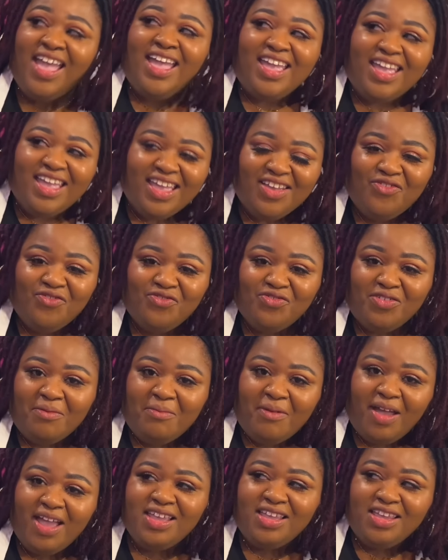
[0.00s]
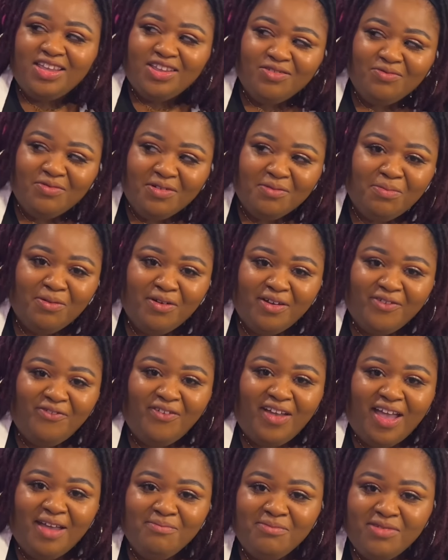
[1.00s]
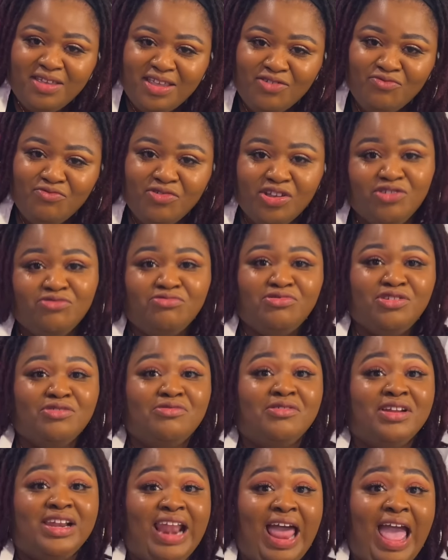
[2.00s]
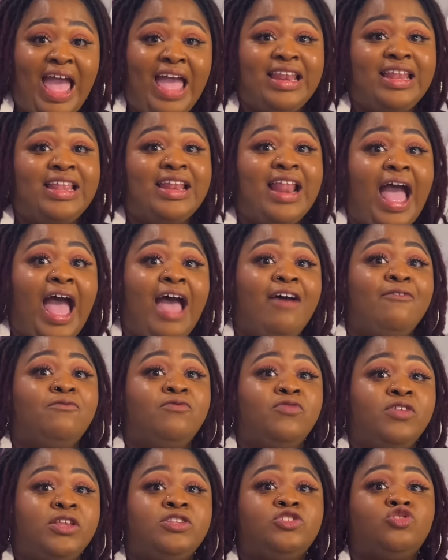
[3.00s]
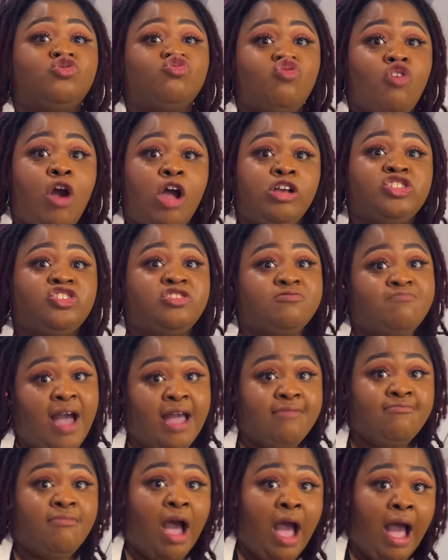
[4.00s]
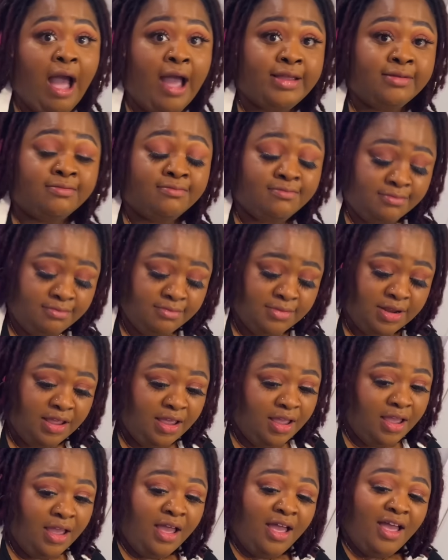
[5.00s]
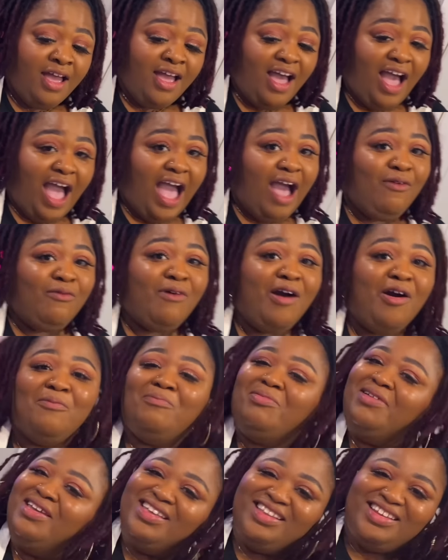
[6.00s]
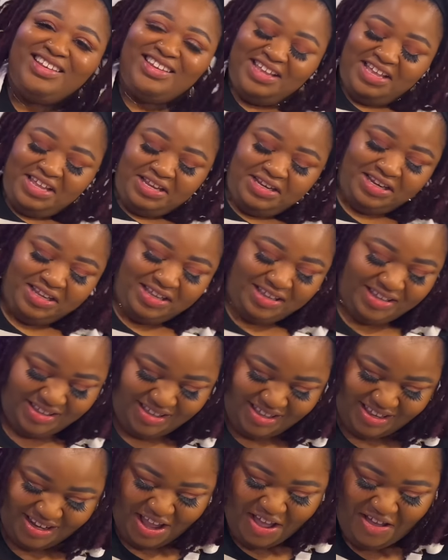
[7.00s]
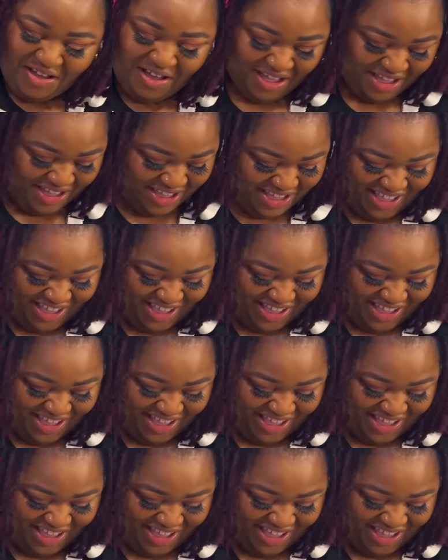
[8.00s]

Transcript: if somebody give you one point five million when you do a line, and I've it's crossed my mind. I won't be addicted. That's, just,